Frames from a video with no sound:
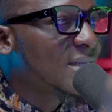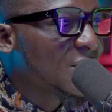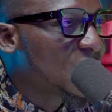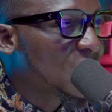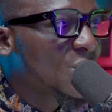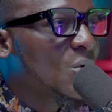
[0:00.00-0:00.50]

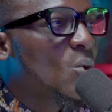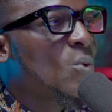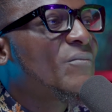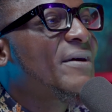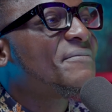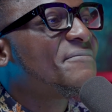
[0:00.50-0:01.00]
stage
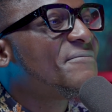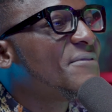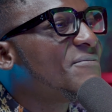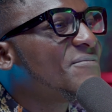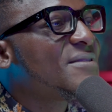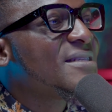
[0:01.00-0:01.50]
over
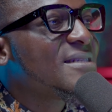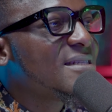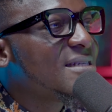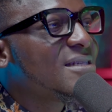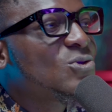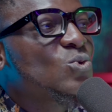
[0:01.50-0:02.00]
15 years,